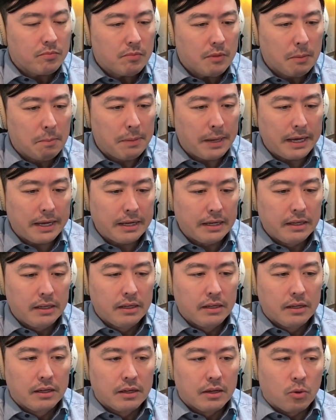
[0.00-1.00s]
But
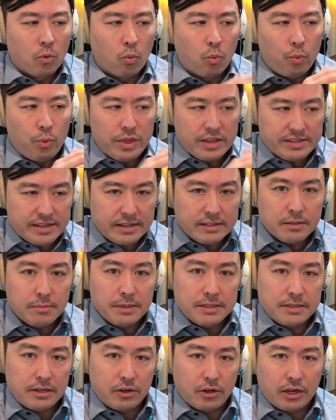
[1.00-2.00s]
the sentiments
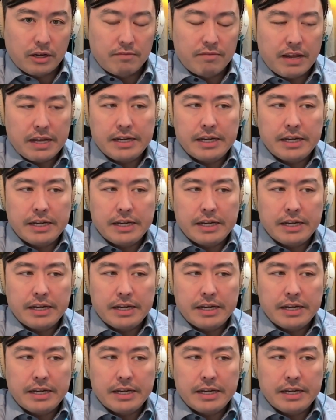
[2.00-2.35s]
that are conveyed